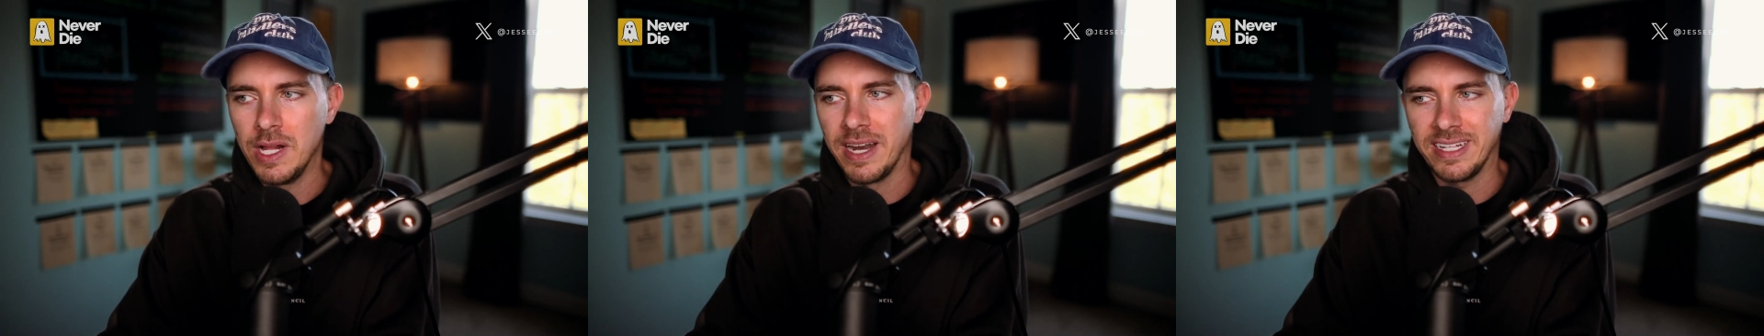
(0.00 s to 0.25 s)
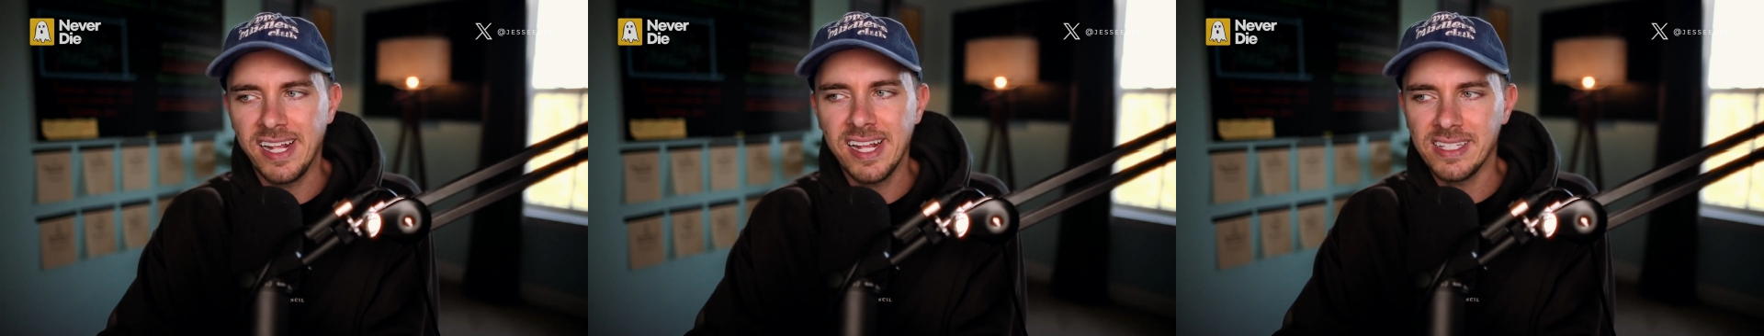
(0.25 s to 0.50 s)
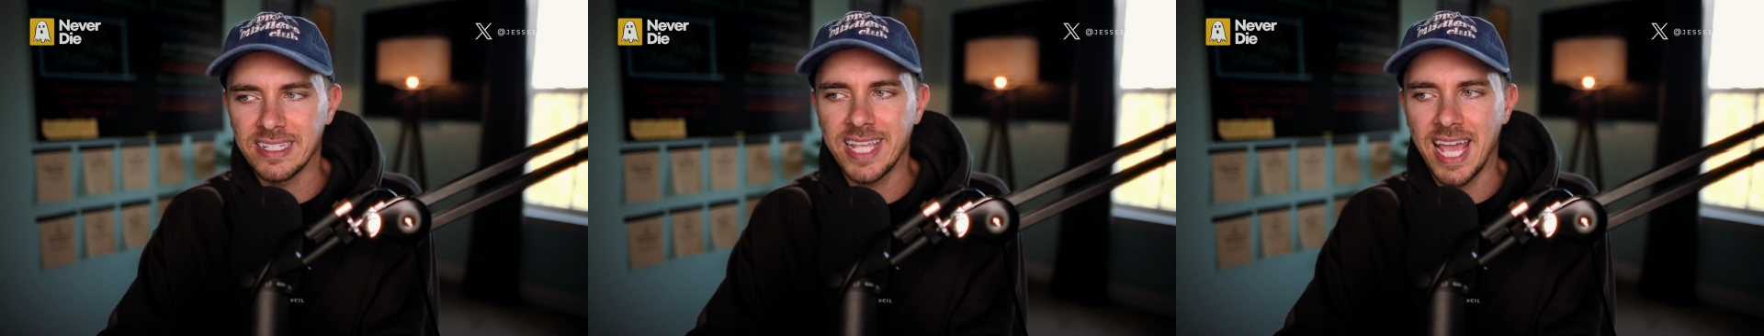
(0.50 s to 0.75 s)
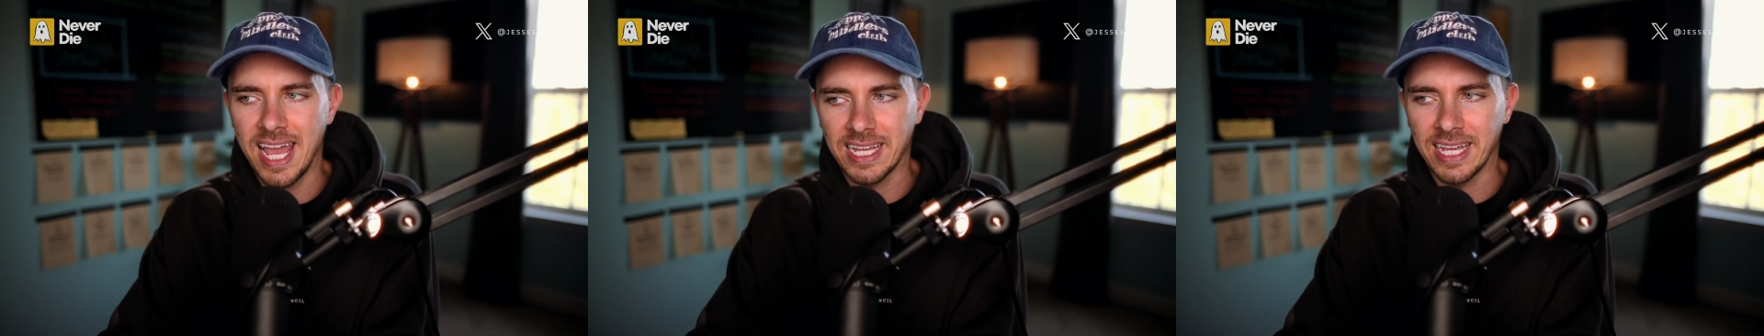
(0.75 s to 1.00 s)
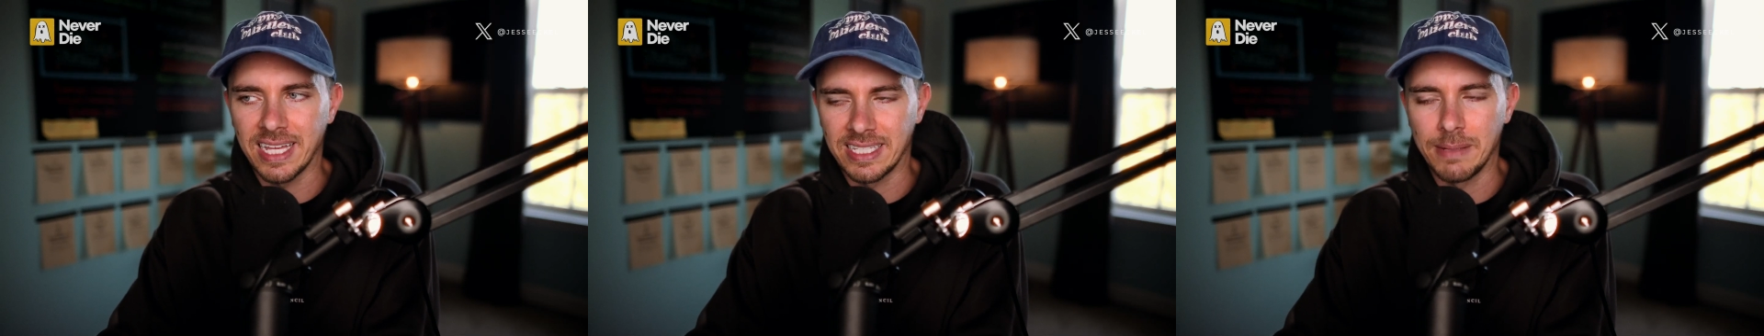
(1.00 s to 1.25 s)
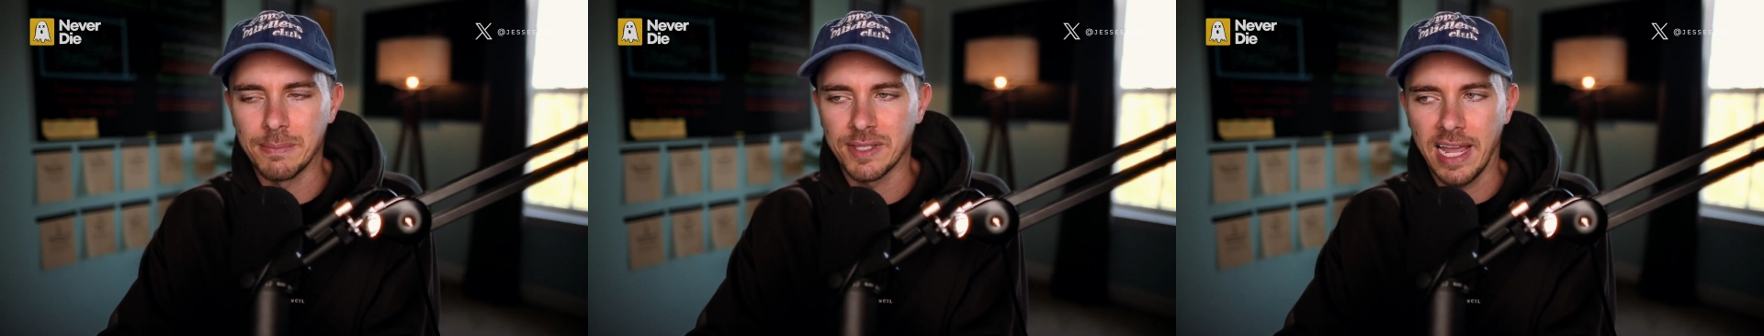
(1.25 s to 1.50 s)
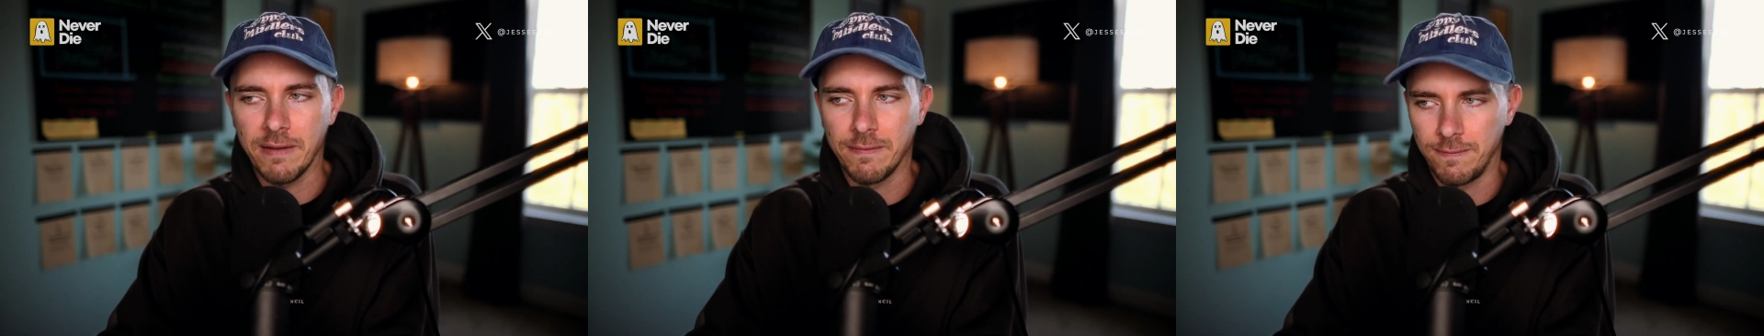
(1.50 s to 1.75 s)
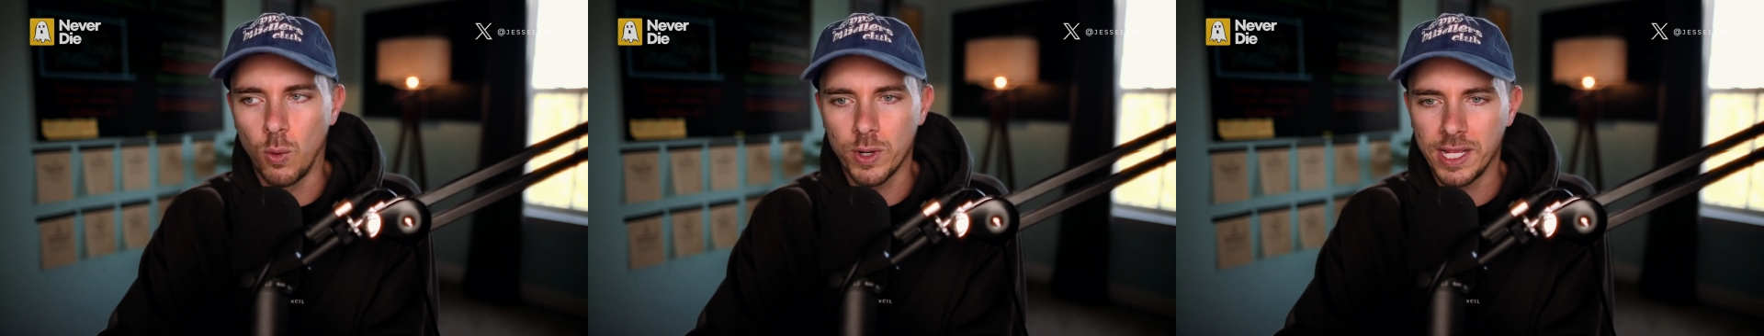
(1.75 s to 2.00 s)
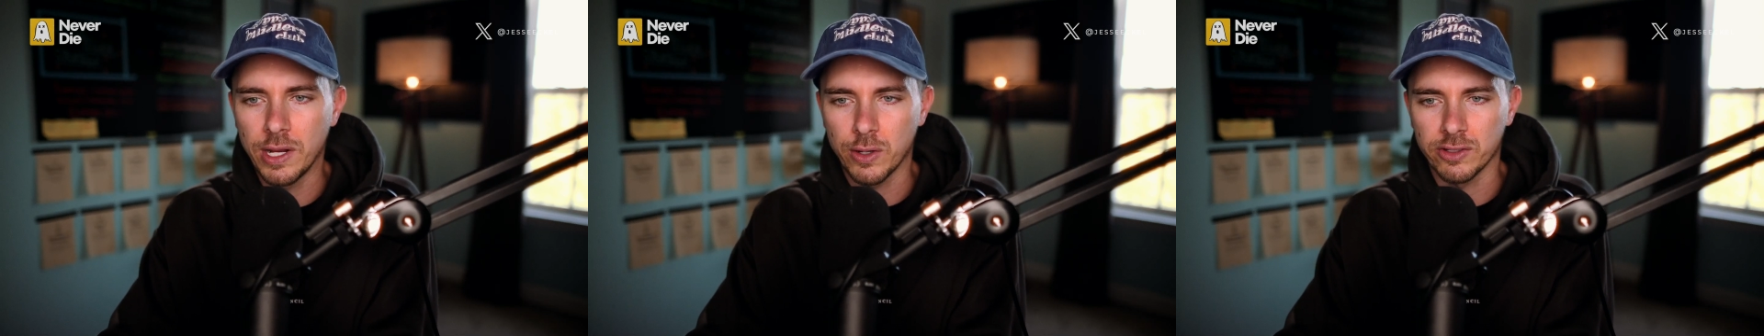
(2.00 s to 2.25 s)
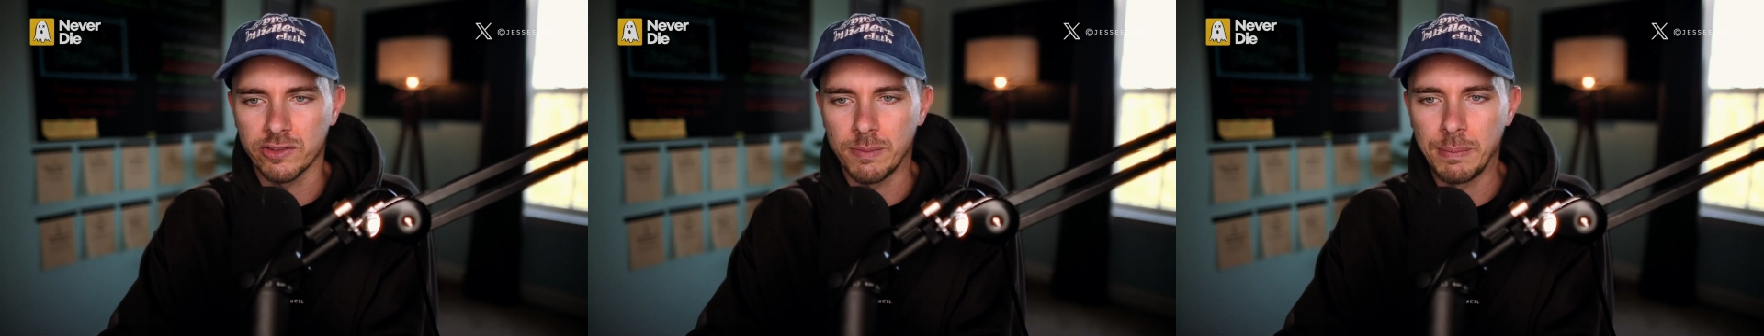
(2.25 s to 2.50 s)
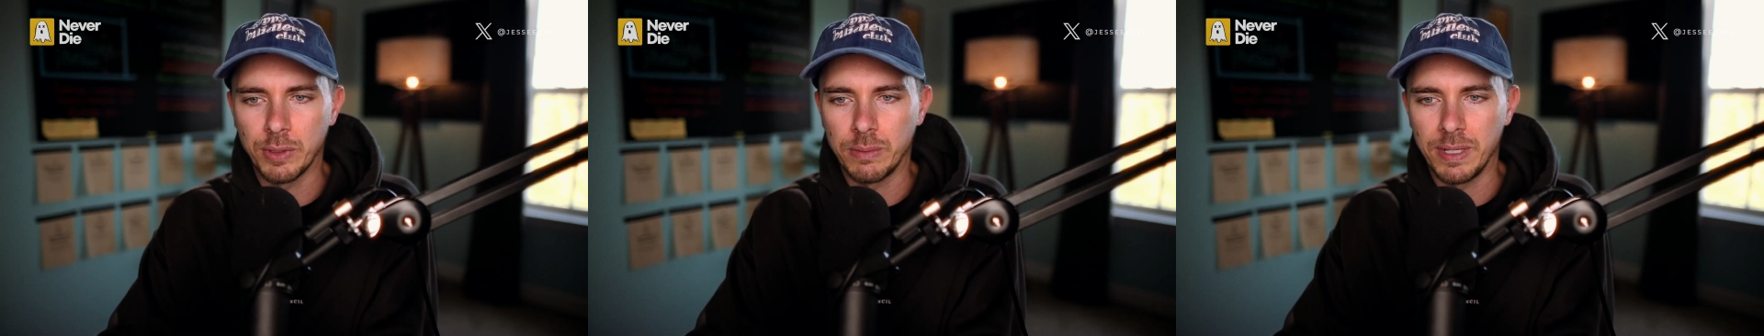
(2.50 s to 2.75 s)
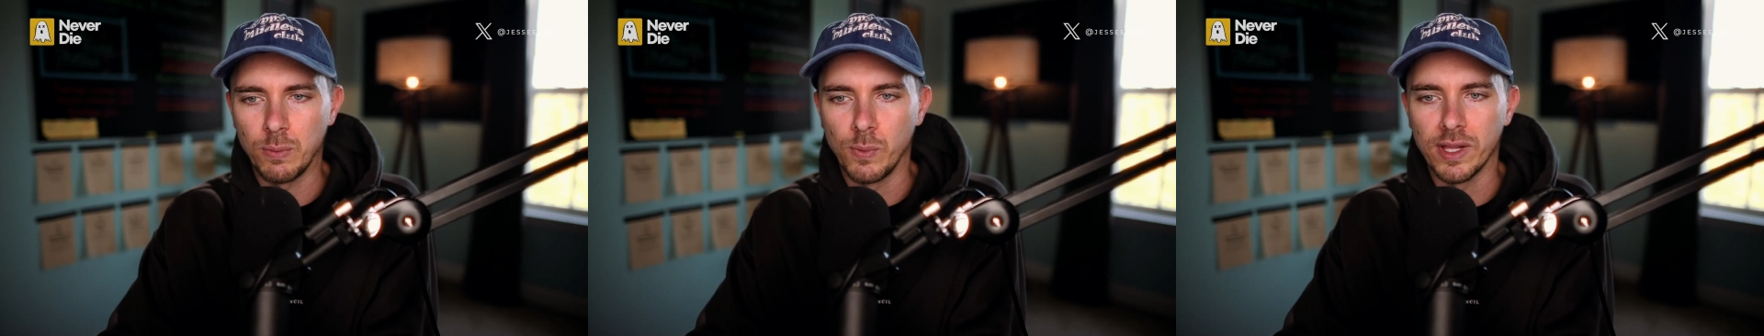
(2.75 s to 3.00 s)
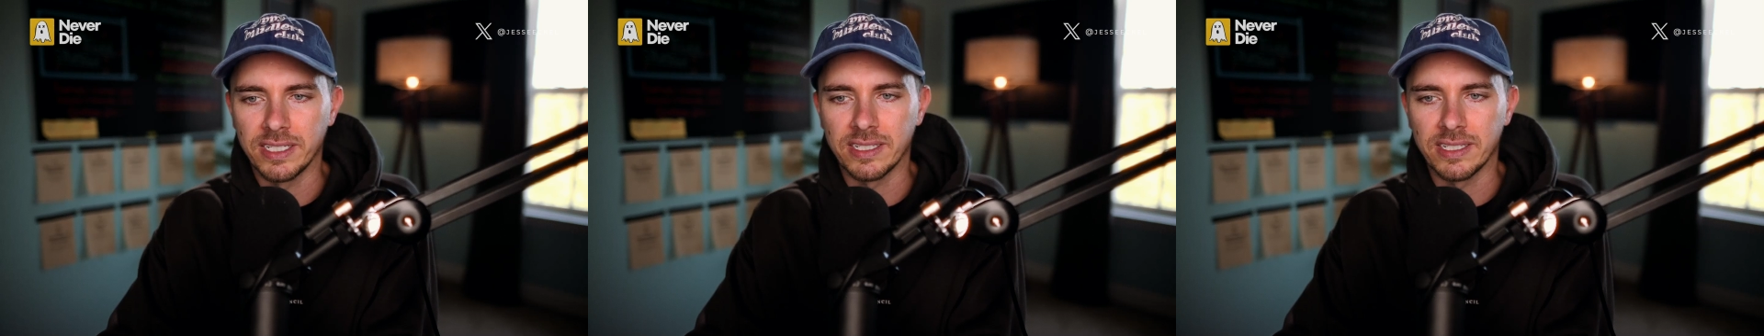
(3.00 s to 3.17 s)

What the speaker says: And it tends to take, it seems like, 4 years for people to be willing